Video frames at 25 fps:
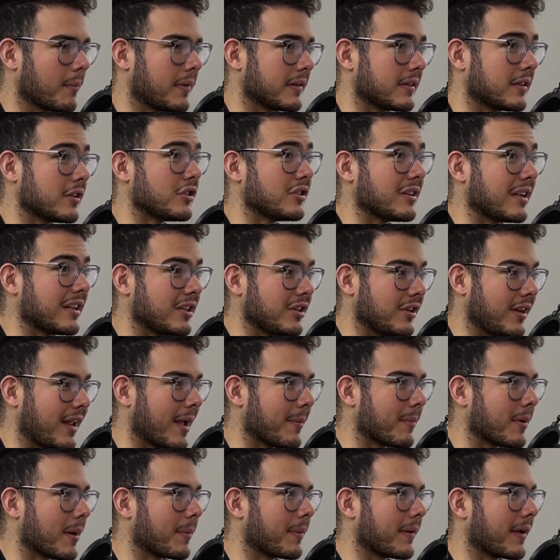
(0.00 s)
But then it
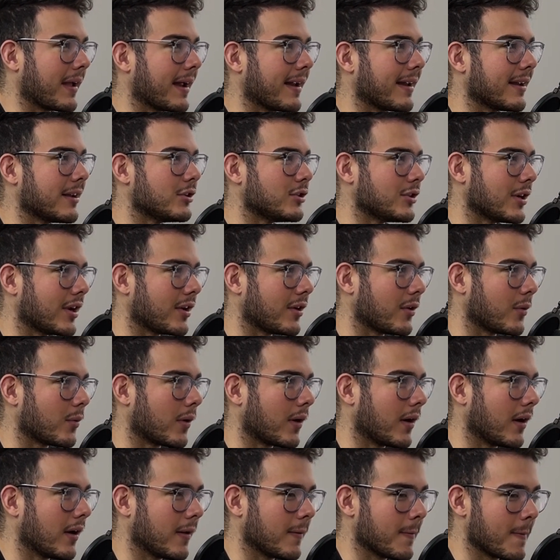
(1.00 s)
came up again in
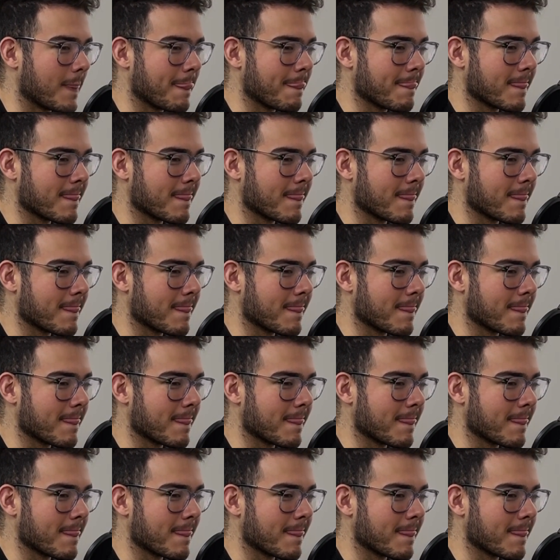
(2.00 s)
January,